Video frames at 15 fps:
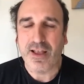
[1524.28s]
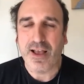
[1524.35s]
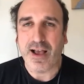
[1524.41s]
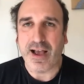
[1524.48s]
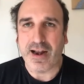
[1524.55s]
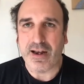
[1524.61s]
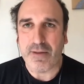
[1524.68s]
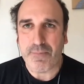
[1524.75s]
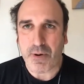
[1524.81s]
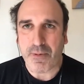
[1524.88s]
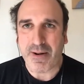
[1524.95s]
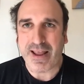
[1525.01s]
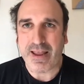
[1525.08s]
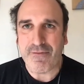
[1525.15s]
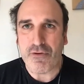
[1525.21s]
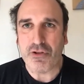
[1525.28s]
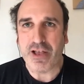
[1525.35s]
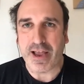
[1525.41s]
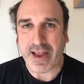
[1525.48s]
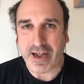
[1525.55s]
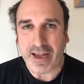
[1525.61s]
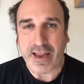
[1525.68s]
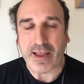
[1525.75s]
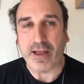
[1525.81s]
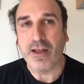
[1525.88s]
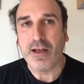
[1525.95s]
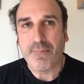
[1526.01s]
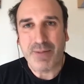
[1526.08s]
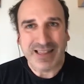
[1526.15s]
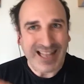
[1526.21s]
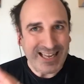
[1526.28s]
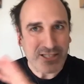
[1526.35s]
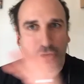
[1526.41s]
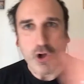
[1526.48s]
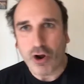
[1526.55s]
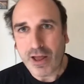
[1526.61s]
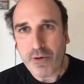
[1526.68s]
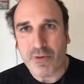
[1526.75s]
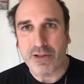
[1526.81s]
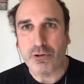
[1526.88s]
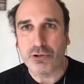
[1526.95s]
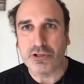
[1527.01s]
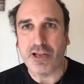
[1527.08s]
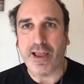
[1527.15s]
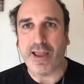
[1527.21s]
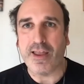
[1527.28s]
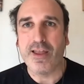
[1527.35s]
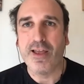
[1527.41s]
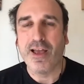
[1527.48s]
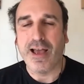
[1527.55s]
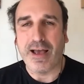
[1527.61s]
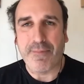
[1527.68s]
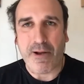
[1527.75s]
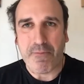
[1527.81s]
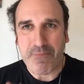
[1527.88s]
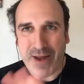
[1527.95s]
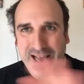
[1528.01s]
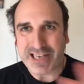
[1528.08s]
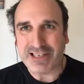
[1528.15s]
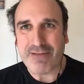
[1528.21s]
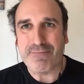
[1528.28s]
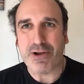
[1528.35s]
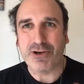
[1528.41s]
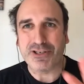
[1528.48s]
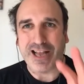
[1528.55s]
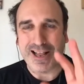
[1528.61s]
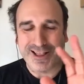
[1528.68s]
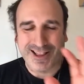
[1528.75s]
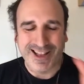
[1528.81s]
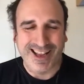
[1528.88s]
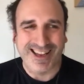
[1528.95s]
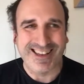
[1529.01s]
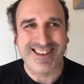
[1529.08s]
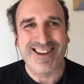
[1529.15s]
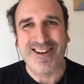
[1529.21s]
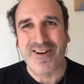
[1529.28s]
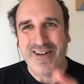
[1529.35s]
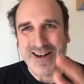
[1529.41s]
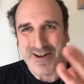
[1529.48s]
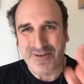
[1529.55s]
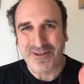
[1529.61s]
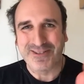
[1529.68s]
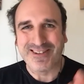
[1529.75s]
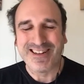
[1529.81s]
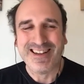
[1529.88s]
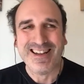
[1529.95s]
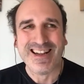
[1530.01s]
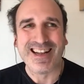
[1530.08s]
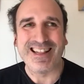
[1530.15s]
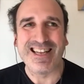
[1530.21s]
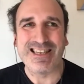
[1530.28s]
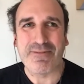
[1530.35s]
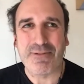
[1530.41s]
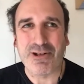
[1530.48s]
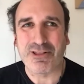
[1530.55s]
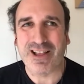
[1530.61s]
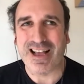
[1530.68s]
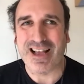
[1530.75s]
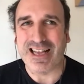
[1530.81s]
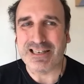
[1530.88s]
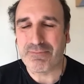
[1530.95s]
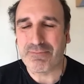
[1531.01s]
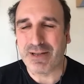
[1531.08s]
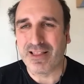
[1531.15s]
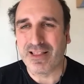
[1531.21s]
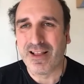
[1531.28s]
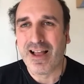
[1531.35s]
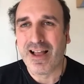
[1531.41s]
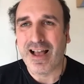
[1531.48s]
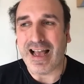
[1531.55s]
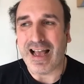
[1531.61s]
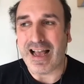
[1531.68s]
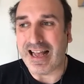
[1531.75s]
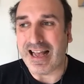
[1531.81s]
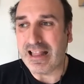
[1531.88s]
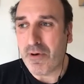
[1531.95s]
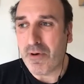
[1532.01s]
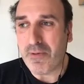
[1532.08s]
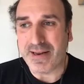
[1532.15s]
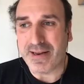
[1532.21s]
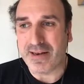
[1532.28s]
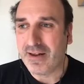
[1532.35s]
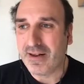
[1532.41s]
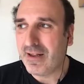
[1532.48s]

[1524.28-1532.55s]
and it probably give you diarrhea. But that's all I want to say about Brexit, because I know this is a broadcast, but at the moment,